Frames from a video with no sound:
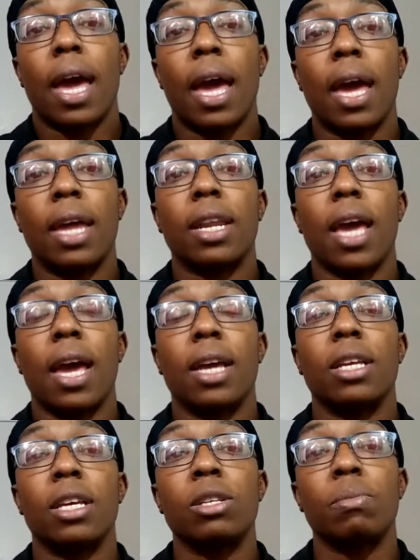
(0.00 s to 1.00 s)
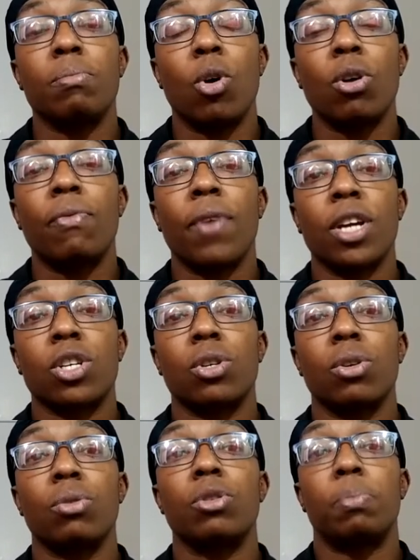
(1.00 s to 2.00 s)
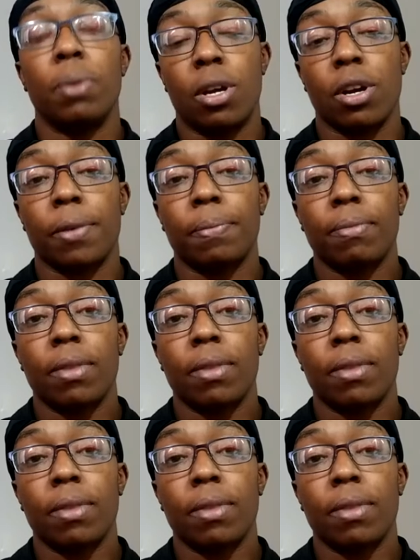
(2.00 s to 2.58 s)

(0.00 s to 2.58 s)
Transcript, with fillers: and a motivational speaker.